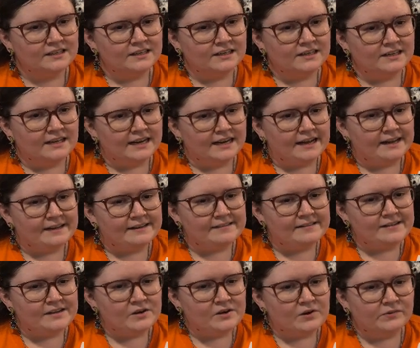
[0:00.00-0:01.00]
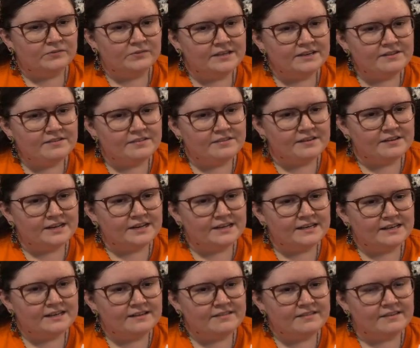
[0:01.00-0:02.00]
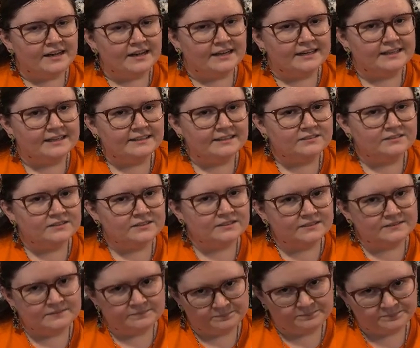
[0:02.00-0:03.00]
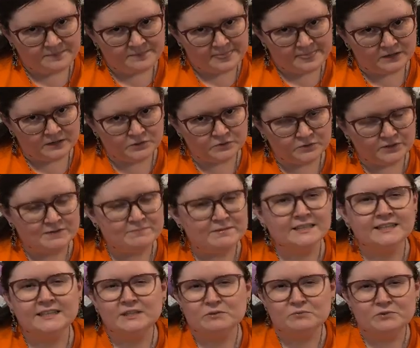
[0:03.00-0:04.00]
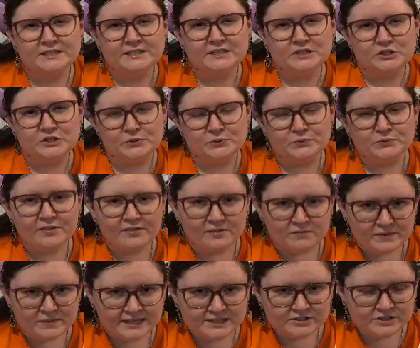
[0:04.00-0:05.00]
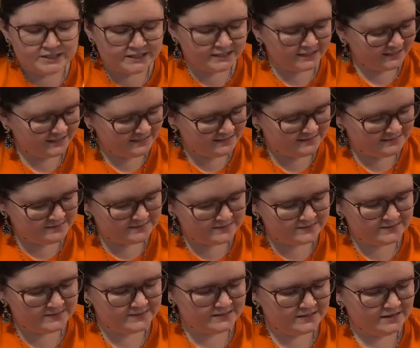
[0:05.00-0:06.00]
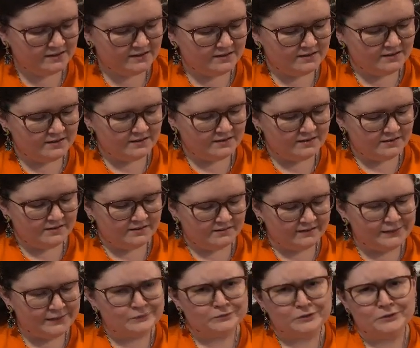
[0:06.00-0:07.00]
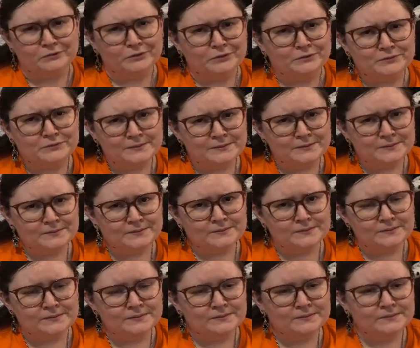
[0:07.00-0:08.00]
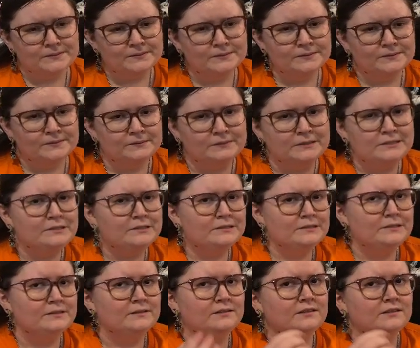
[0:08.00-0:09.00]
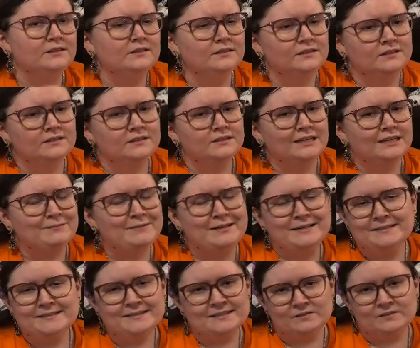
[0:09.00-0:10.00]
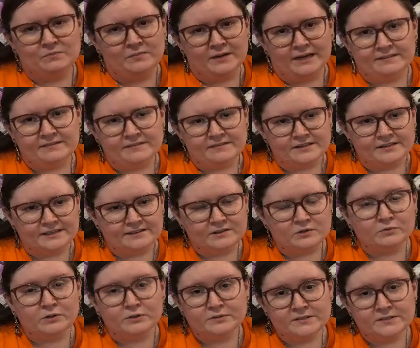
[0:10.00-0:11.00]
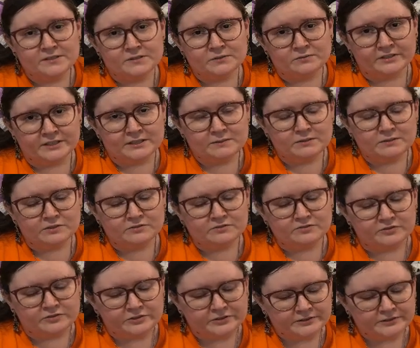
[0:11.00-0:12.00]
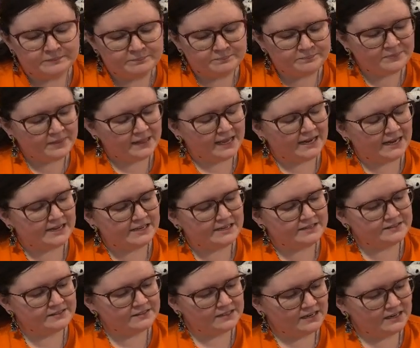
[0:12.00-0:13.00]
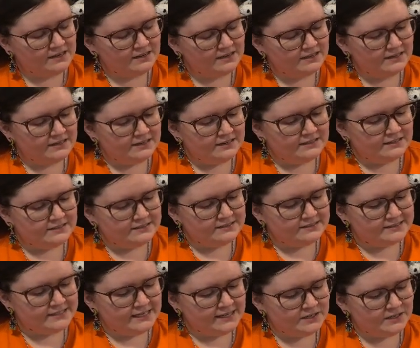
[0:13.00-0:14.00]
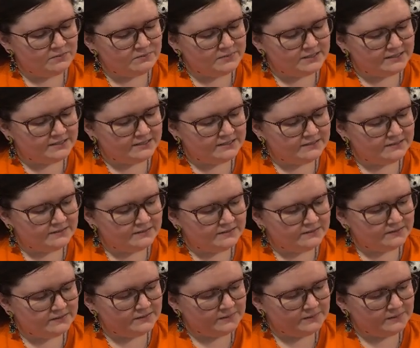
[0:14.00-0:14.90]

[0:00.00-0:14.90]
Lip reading: And the only thing that her grandma can really do with the magic is like grow roses, which, I mean, isn't a bad thing. The roses are very beautiful, and Sam is